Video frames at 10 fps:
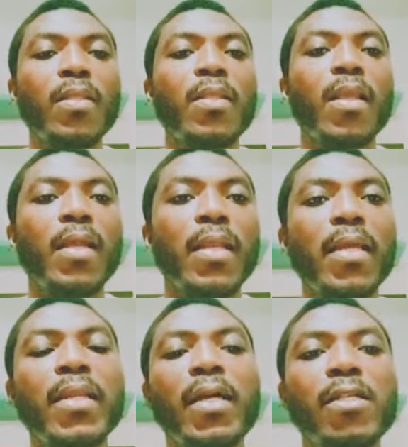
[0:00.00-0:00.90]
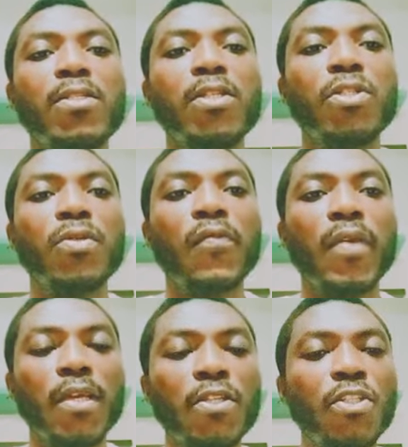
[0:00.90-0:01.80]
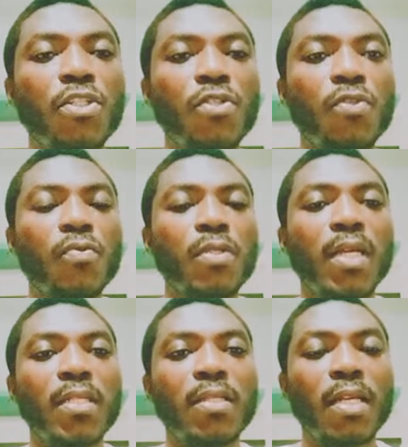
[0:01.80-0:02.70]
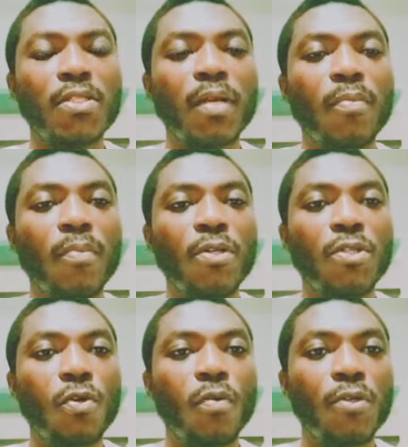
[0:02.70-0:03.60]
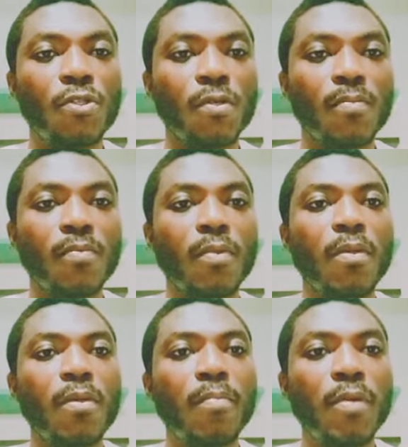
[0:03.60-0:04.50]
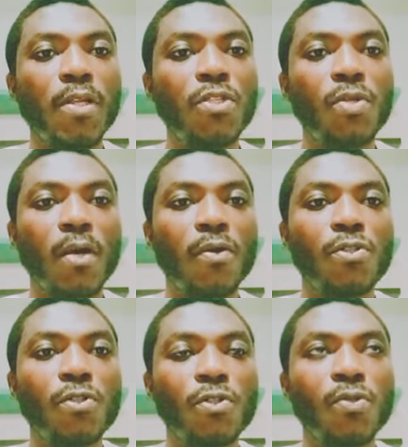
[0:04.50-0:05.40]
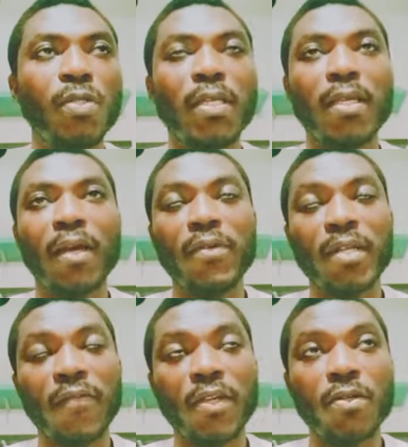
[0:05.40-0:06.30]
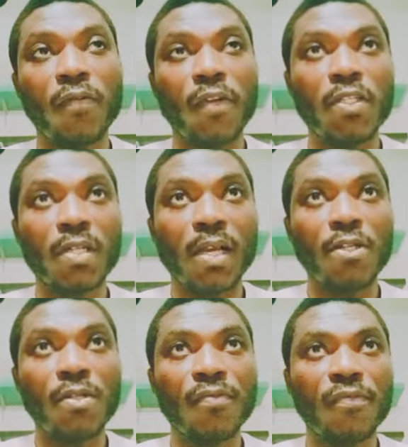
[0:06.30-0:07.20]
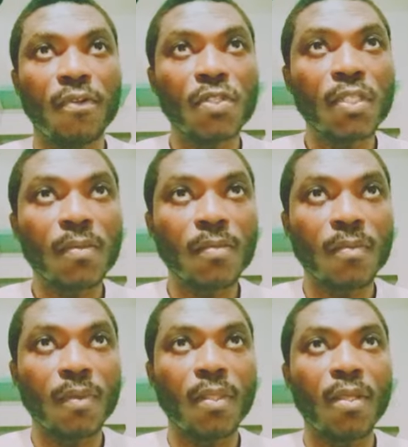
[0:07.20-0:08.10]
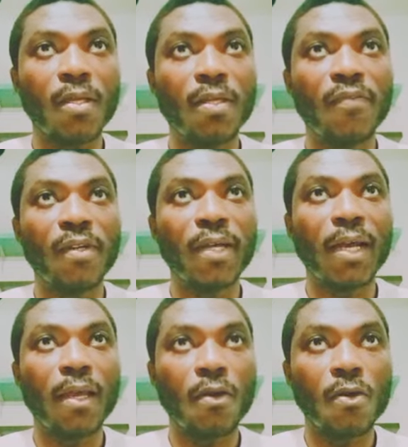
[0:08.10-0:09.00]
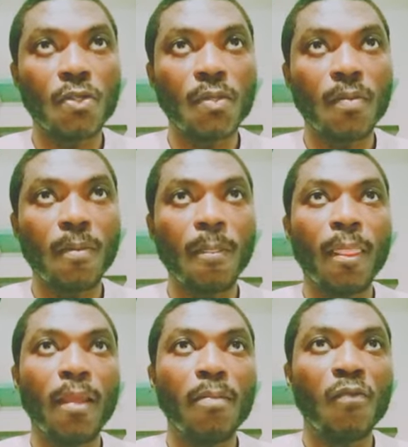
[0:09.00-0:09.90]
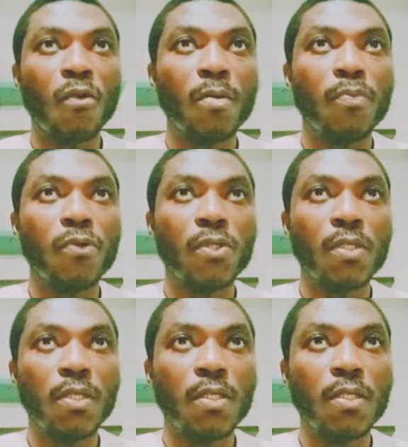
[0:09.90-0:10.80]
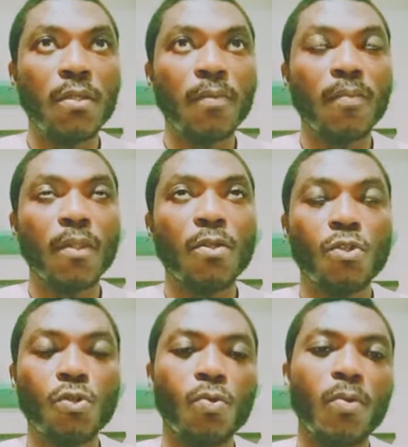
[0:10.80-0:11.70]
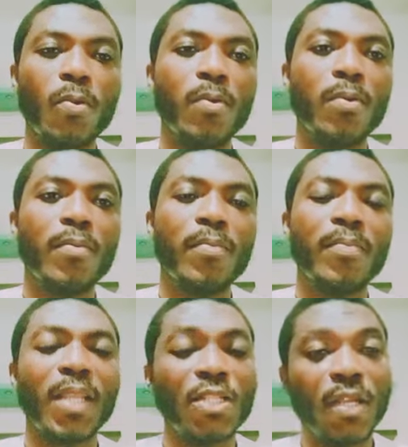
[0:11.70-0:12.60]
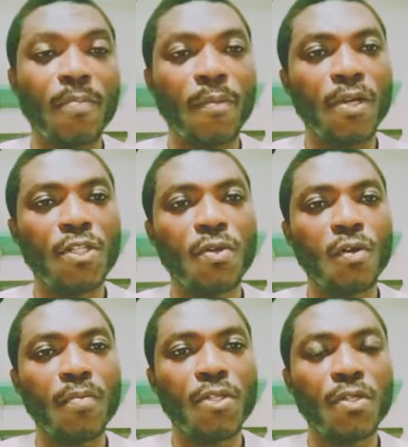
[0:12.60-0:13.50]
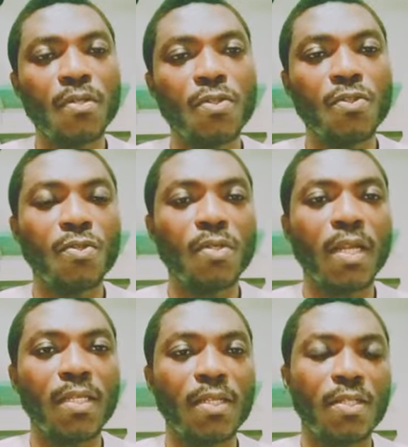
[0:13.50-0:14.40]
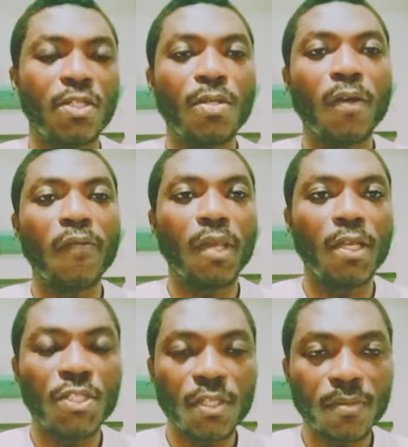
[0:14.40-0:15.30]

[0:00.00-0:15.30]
And then attestation of age, you will do that in National Population Commission. Please, you are going to do the affidavit of age declaration first in the Federal High Court before you proceed to National Population Commission to do the attestation of age.